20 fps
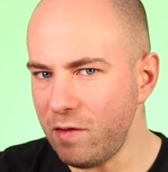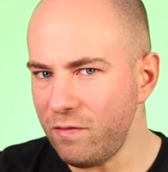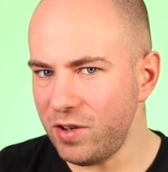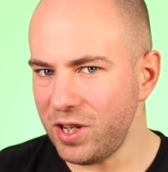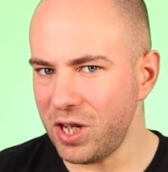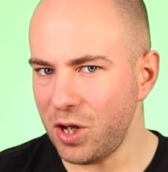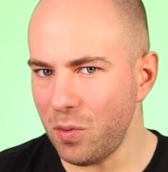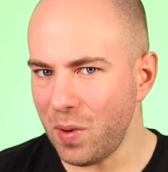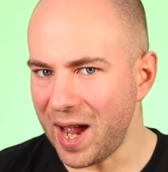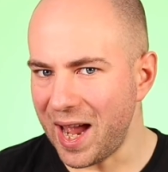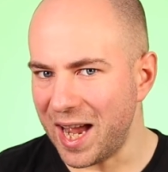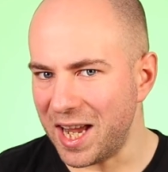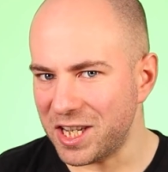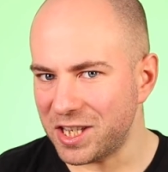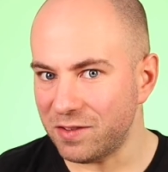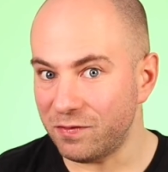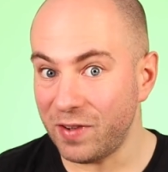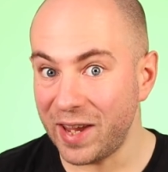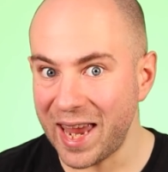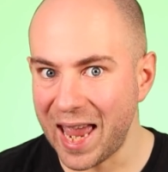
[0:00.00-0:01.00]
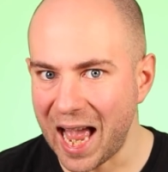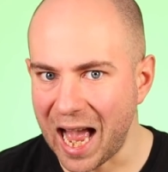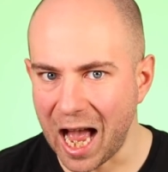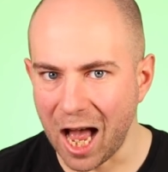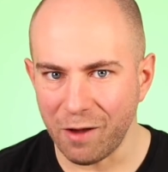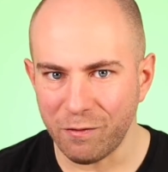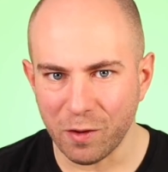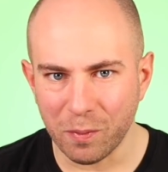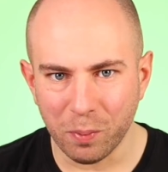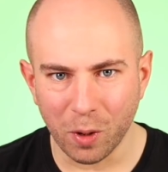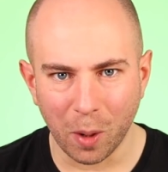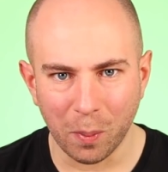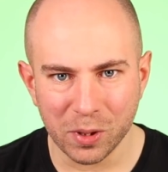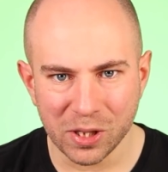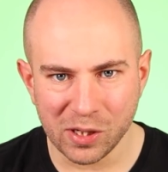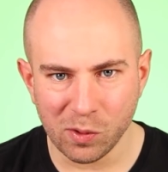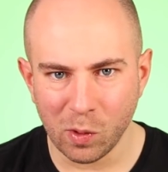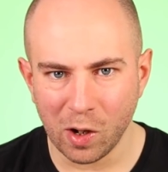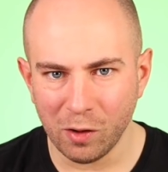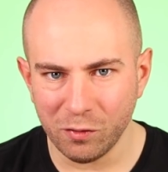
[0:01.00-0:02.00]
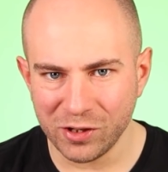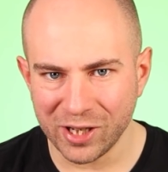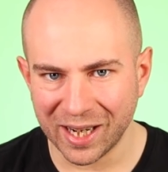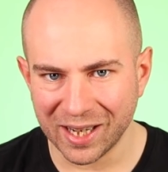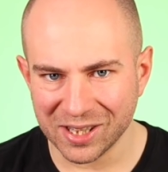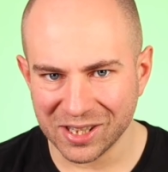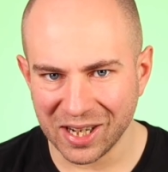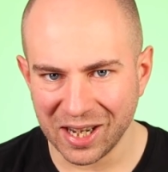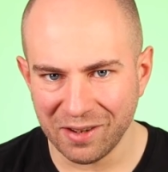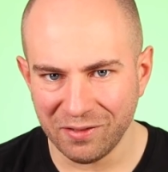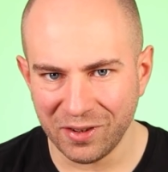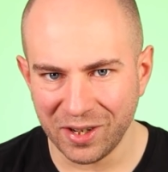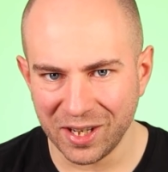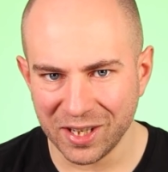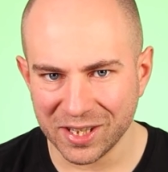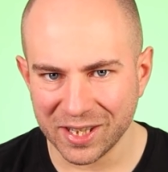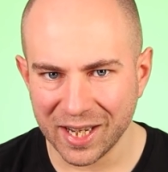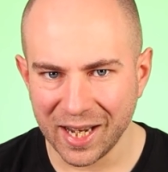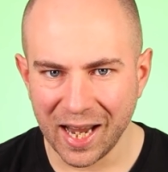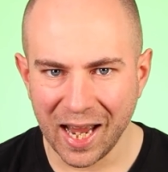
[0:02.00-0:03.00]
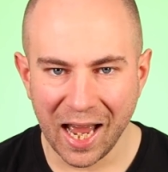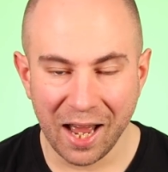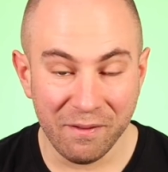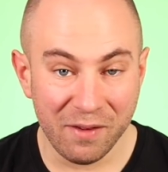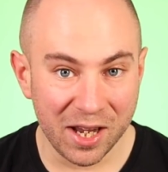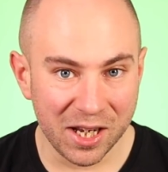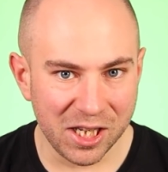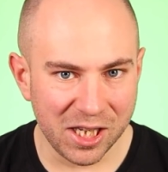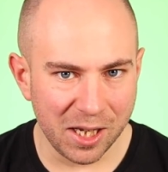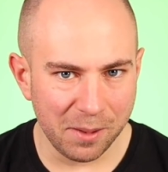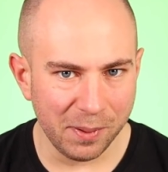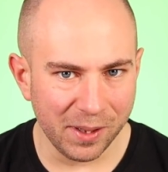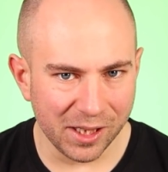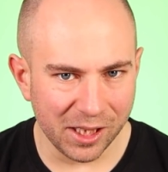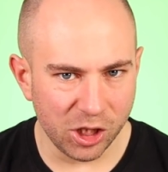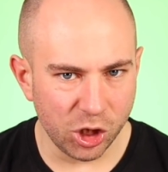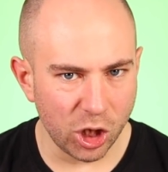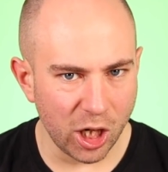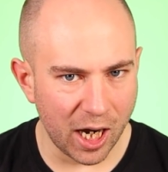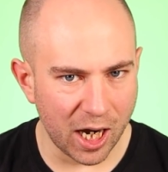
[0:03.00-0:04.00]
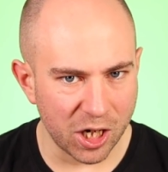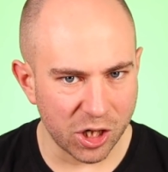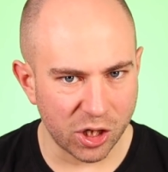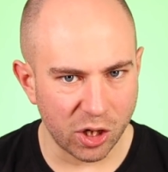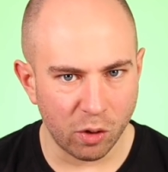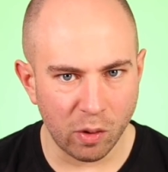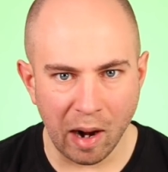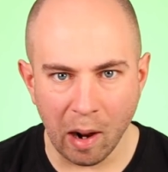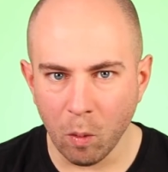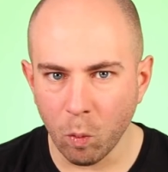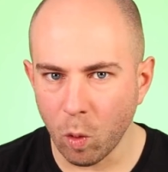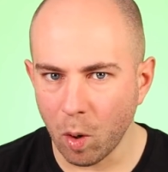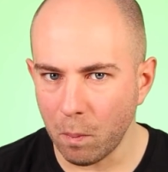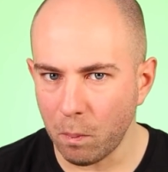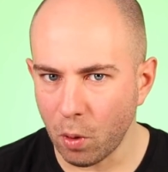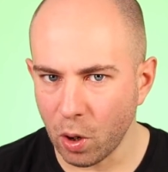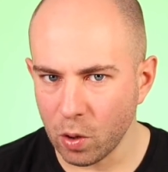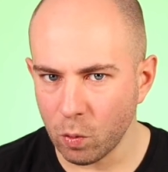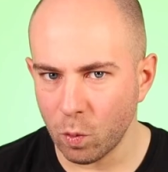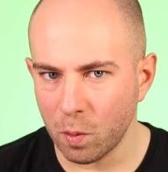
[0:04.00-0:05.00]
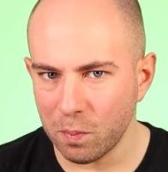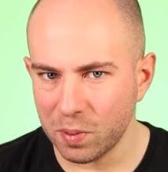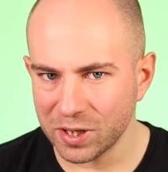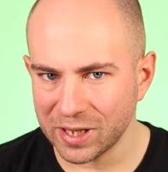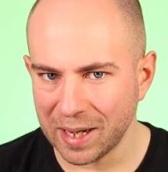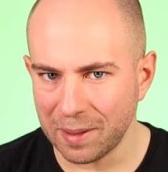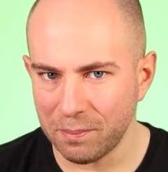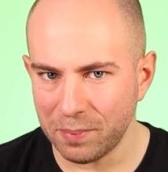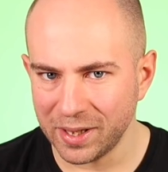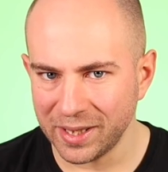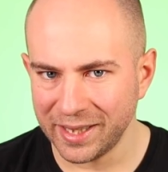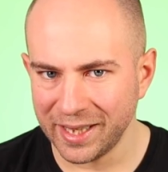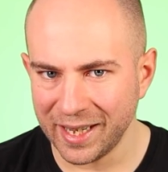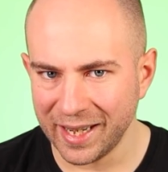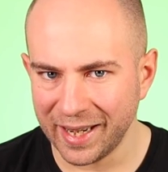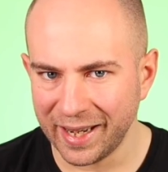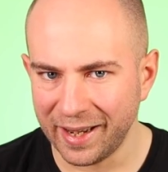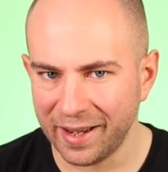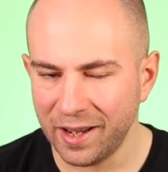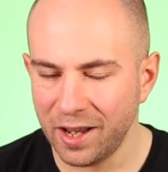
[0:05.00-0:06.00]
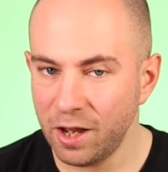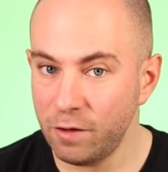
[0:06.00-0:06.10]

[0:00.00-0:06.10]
in the US, they have a property wealth tax like this, and they are typically charged around 1.1% per year,